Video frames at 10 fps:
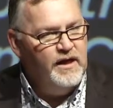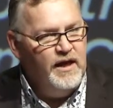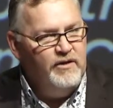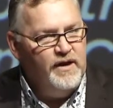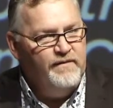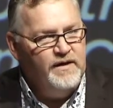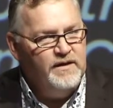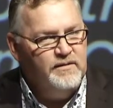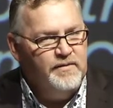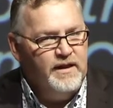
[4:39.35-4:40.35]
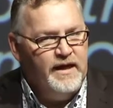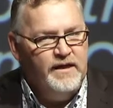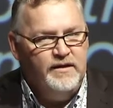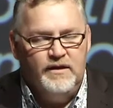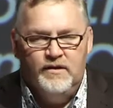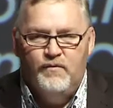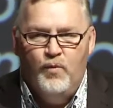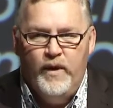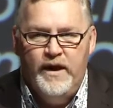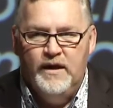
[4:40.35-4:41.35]
graphic a little bit later of
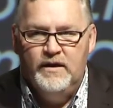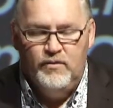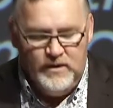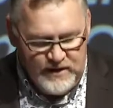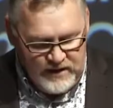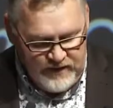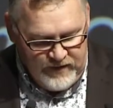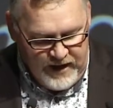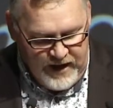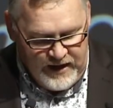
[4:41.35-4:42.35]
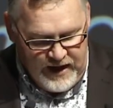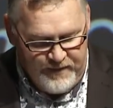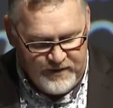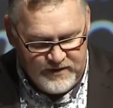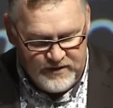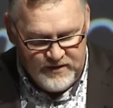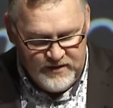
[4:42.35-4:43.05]
where all this activity happens.